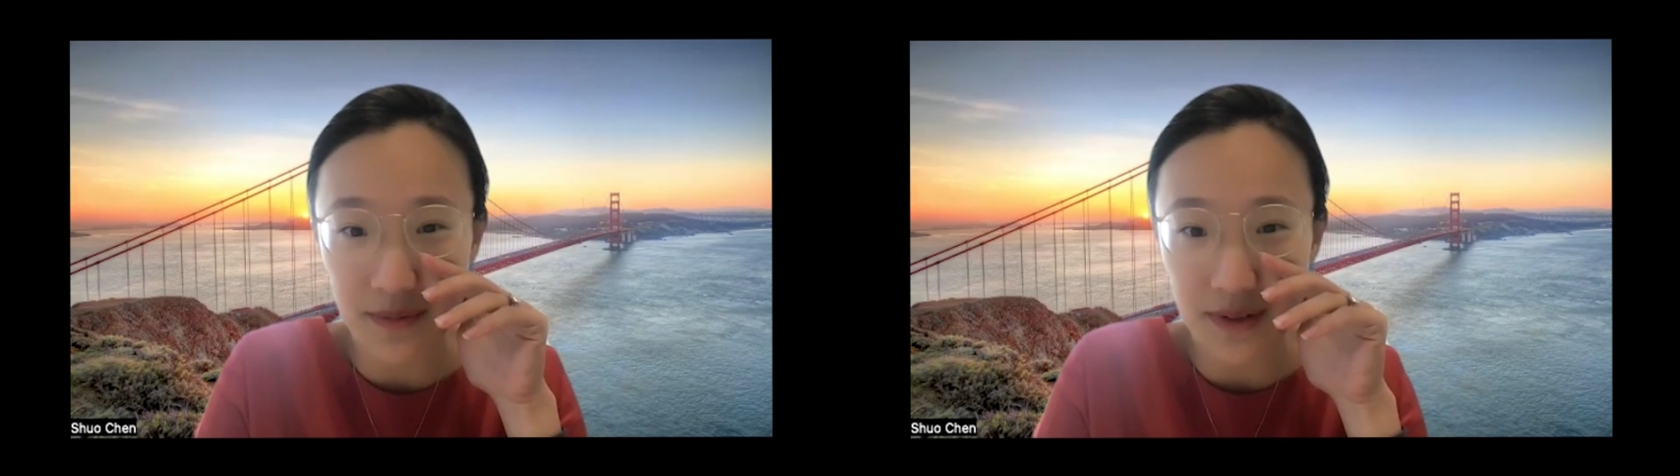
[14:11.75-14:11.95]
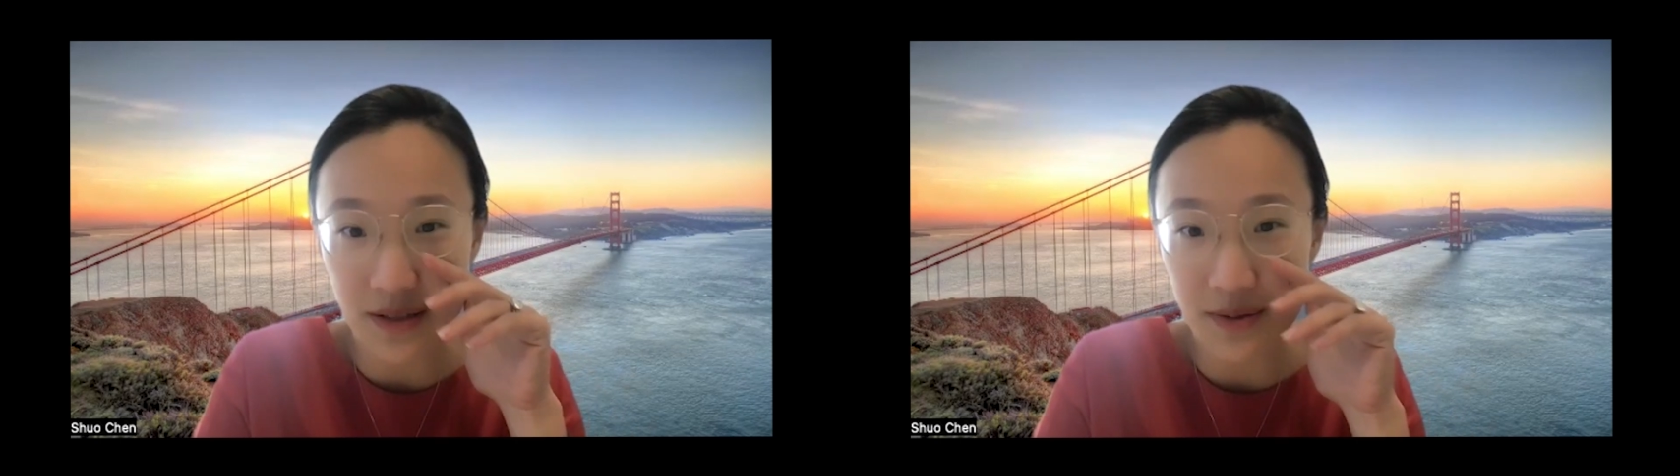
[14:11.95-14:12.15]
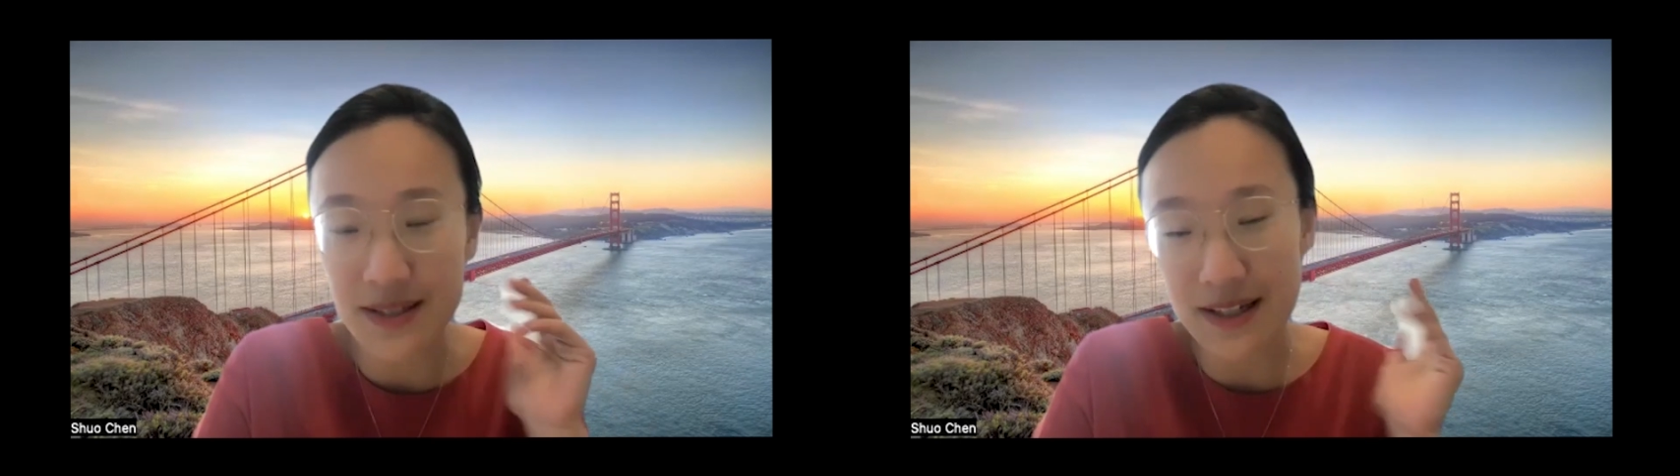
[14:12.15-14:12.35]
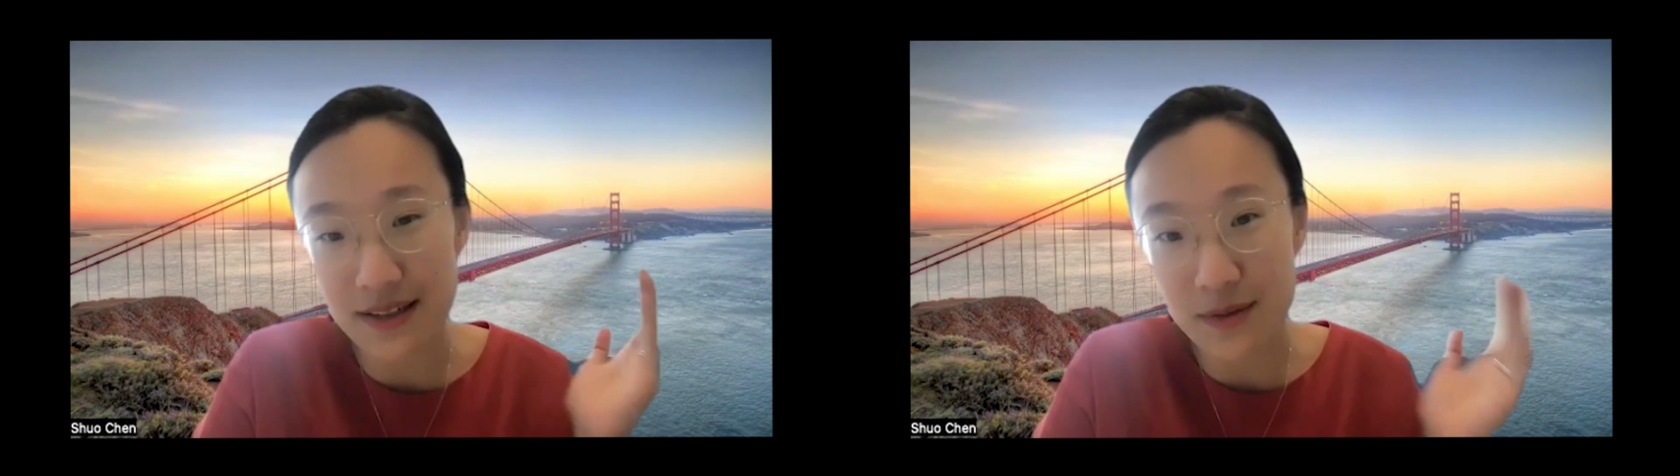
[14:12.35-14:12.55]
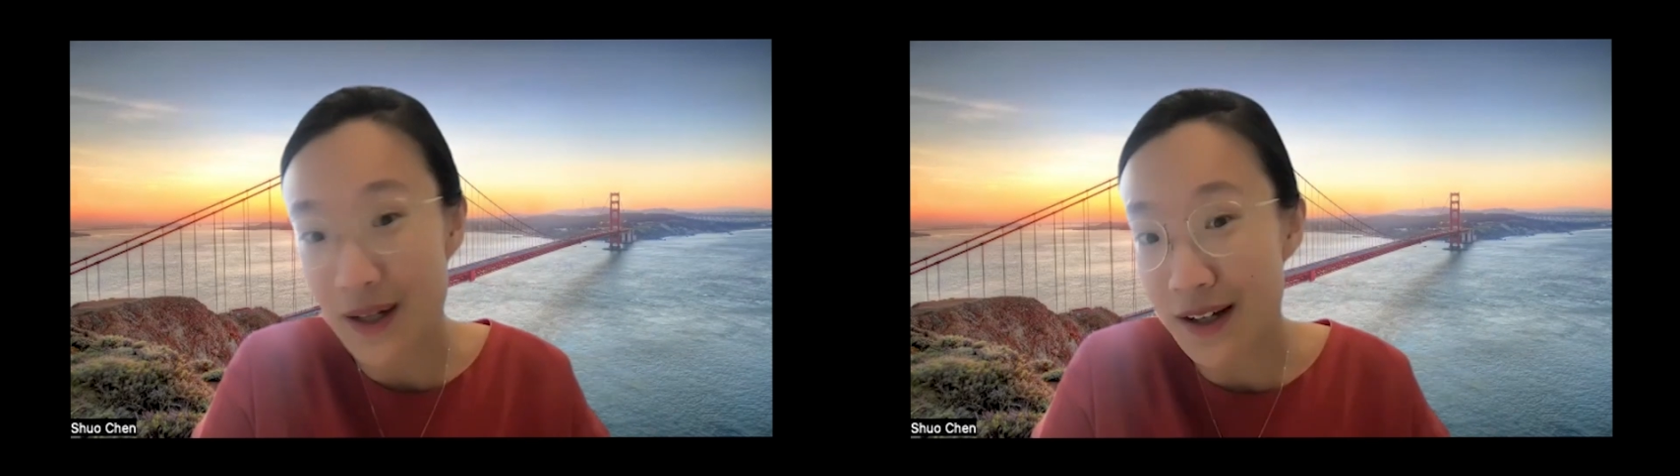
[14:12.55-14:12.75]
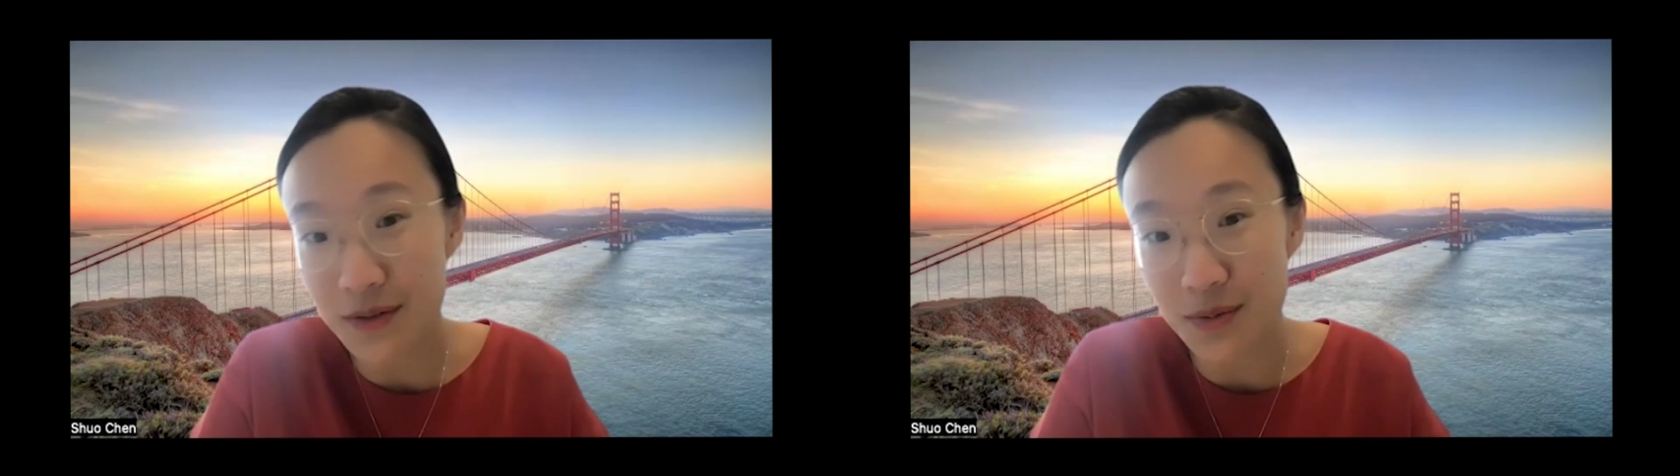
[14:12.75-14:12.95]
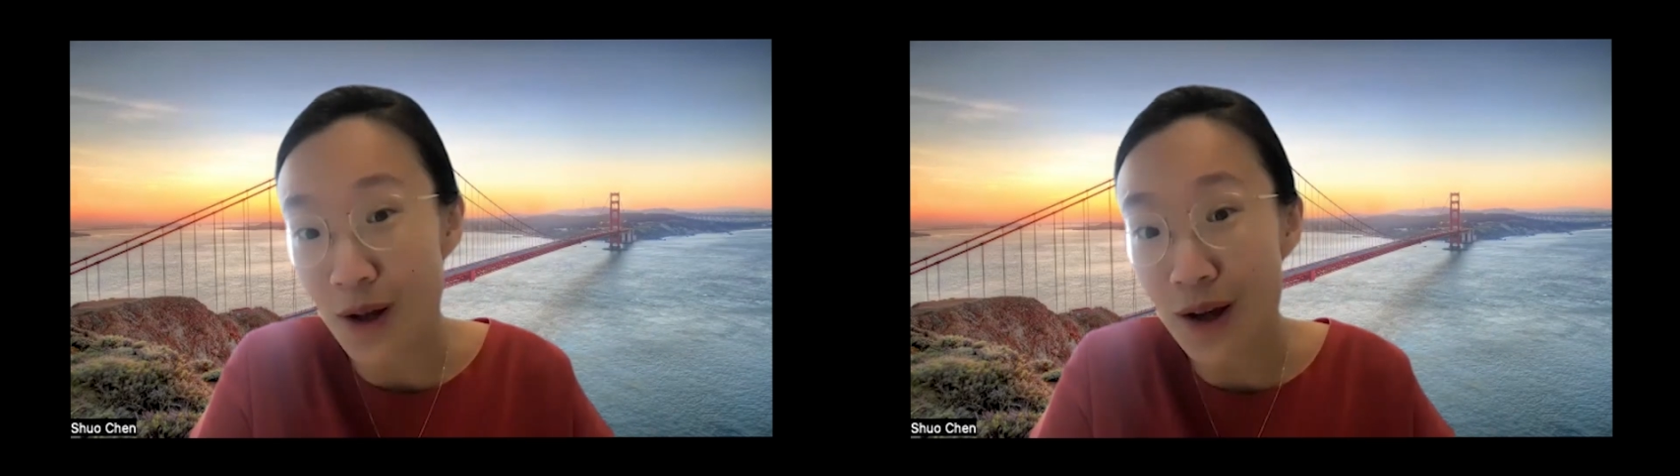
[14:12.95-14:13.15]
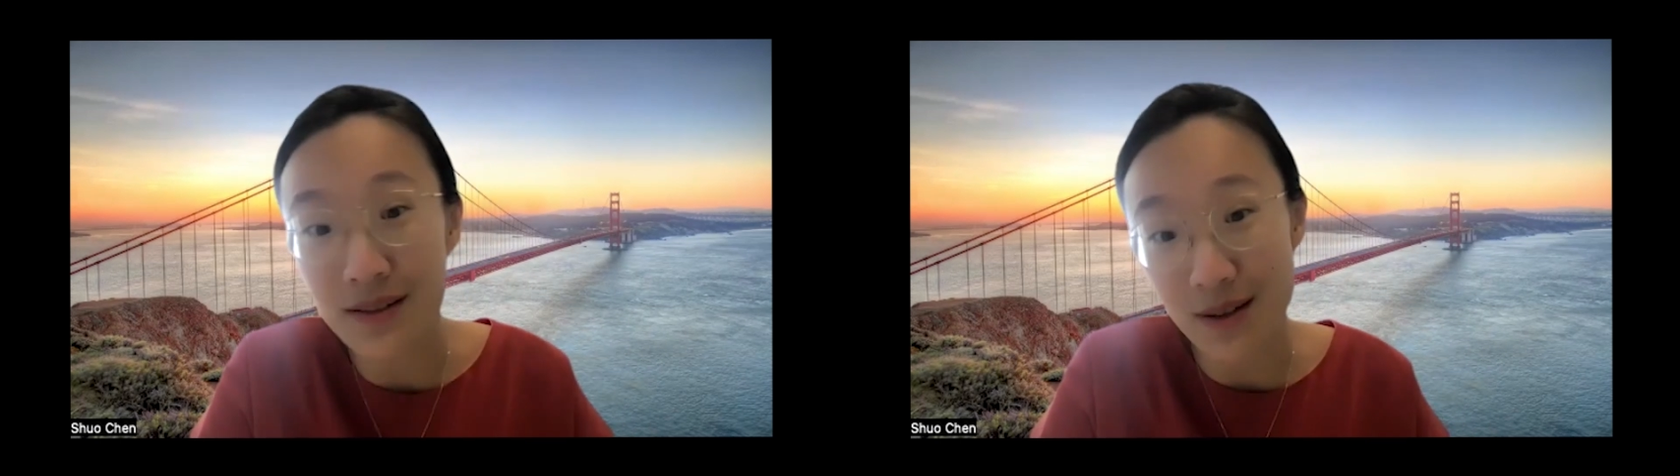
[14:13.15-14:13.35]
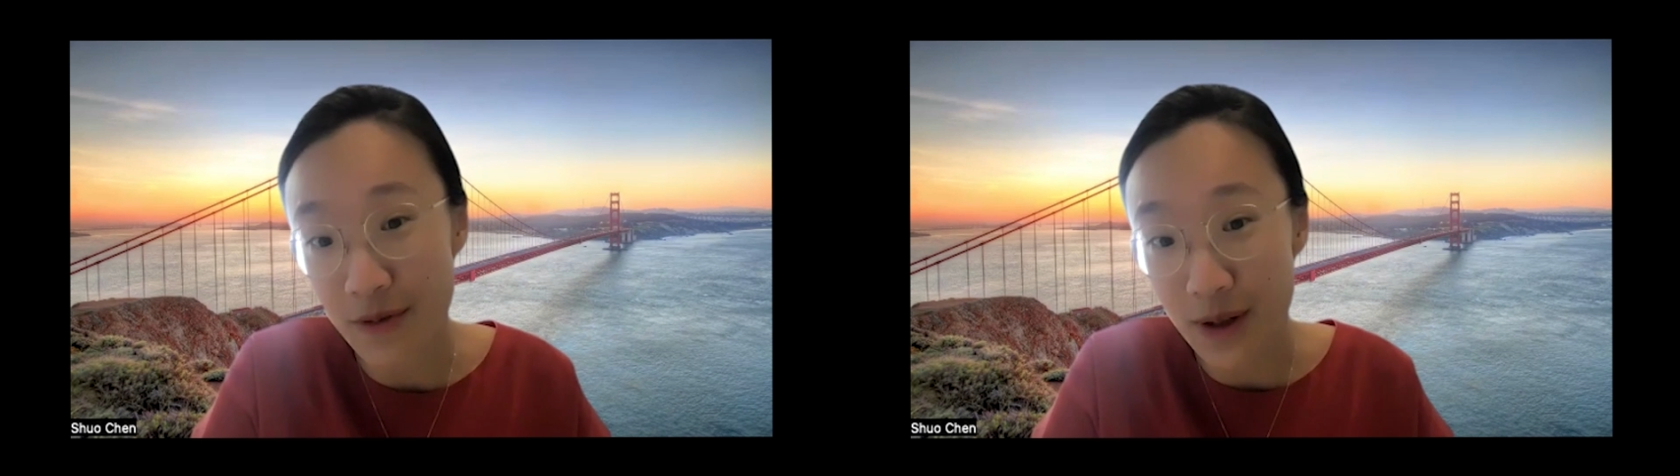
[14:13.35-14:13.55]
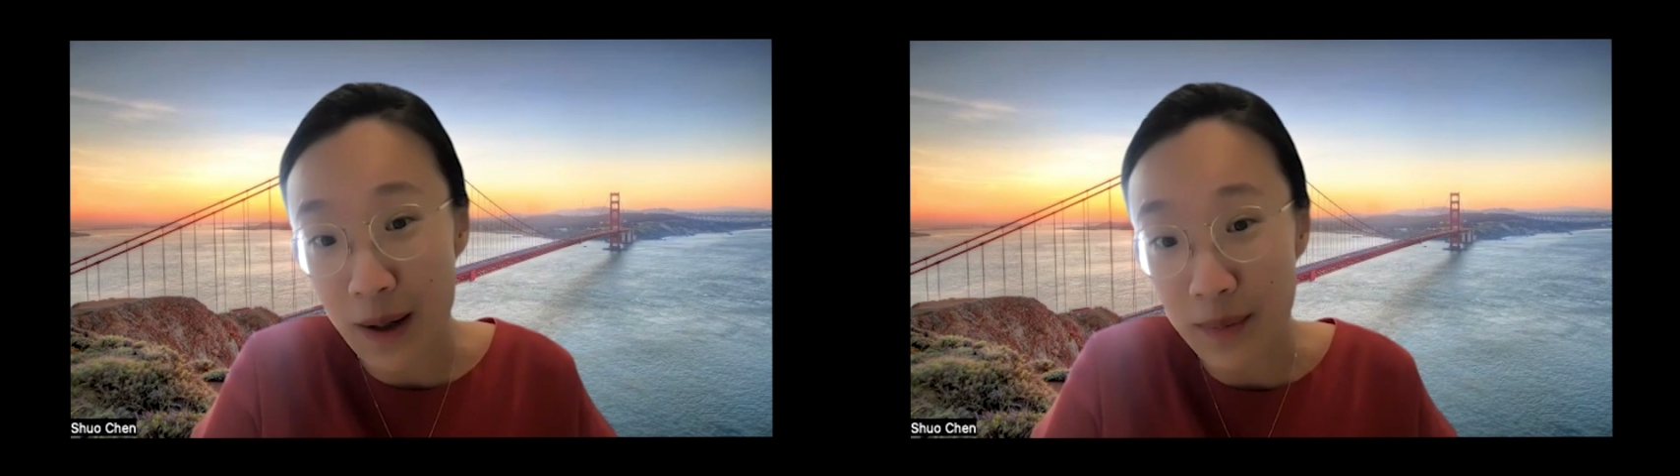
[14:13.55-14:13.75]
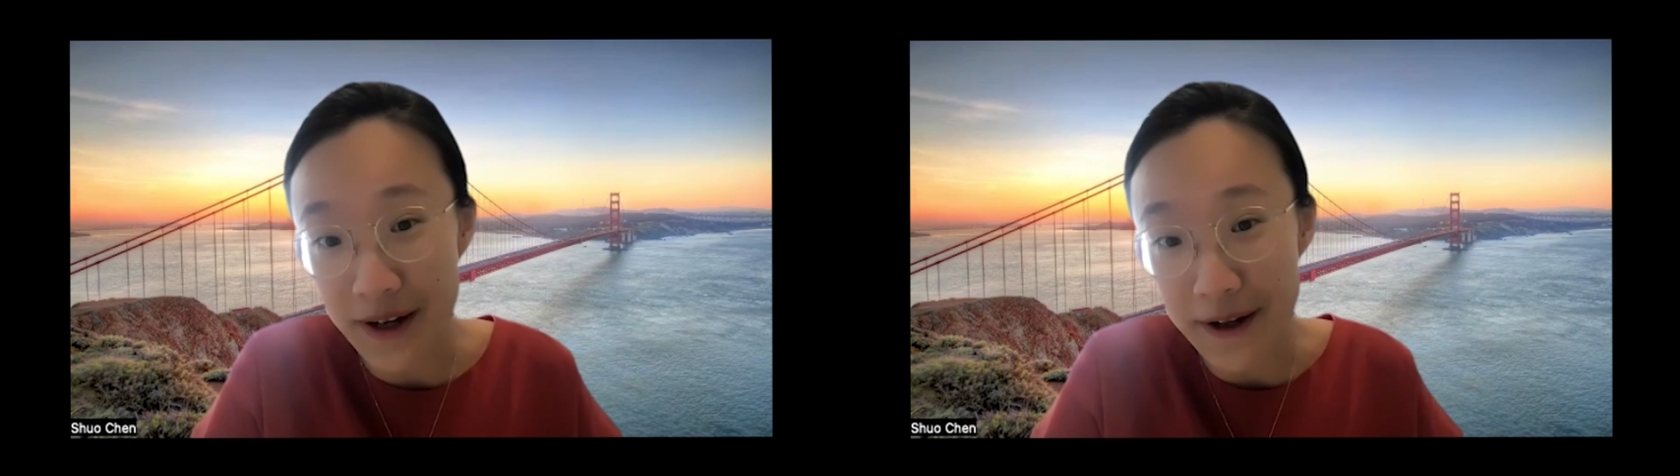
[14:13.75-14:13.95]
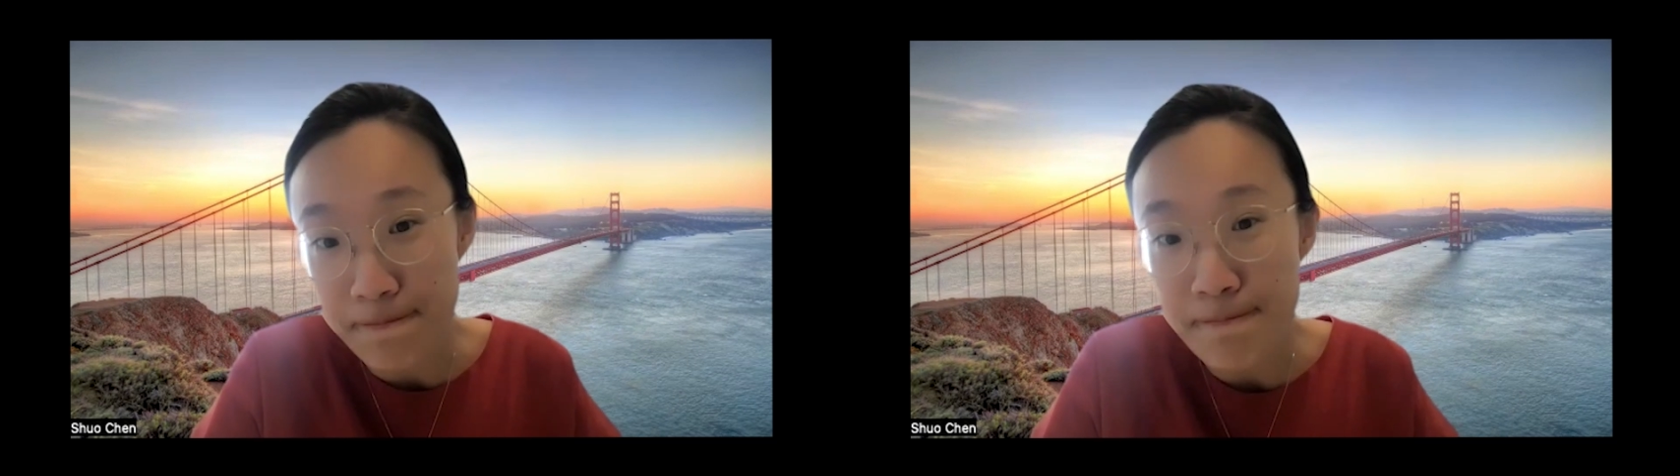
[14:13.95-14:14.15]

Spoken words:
C-suite said, it's because we're not a software company.